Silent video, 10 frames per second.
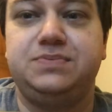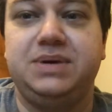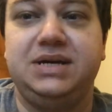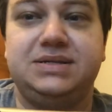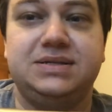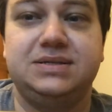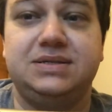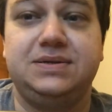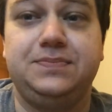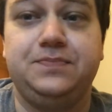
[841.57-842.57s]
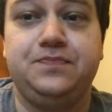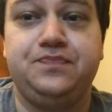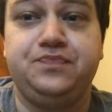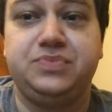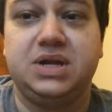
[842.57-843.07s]
spaces
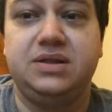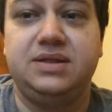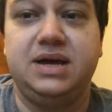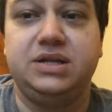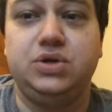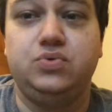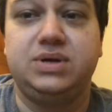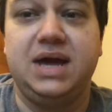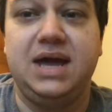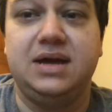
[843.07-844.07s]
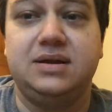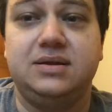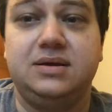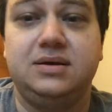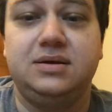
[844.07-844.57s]
that you
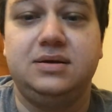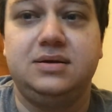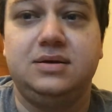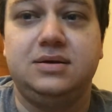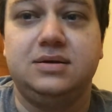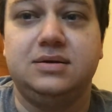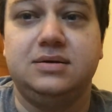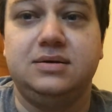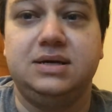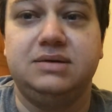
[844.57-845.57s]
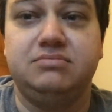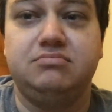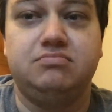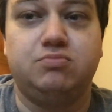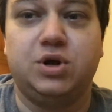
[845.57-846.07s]
can get
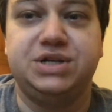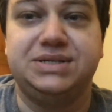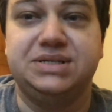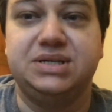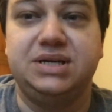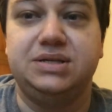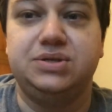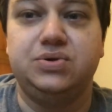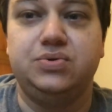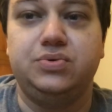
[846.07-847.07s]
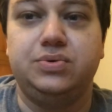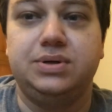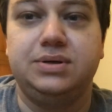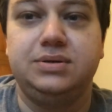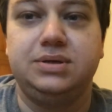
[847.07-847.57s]
brushes into,
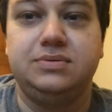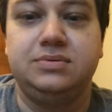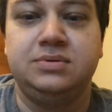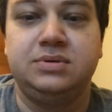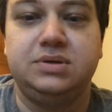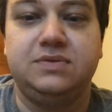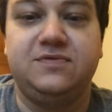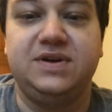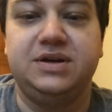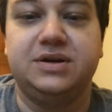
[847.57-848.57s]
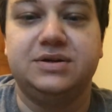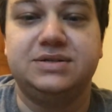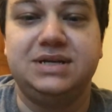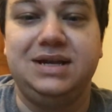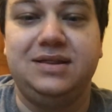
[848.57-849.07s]

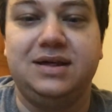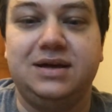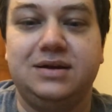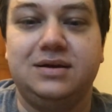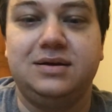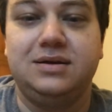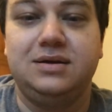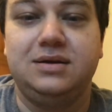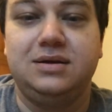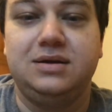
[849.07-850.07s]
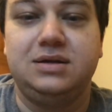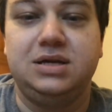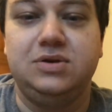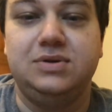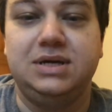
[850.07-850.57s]
fingers, anything
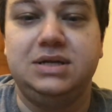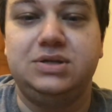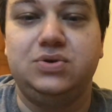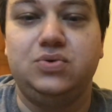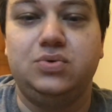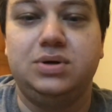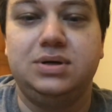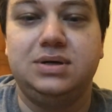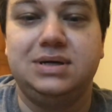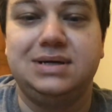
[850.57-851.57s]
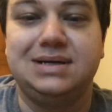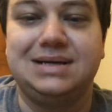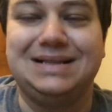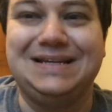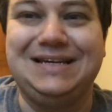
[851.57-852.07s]
you need to
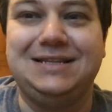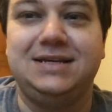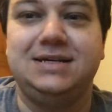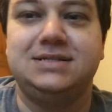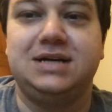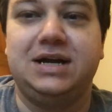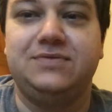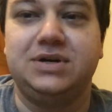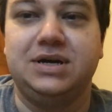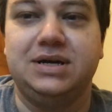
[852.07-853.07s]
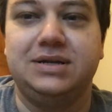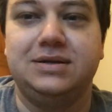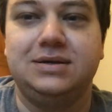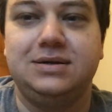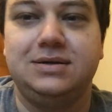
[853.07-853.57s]
clean the inside of a gun.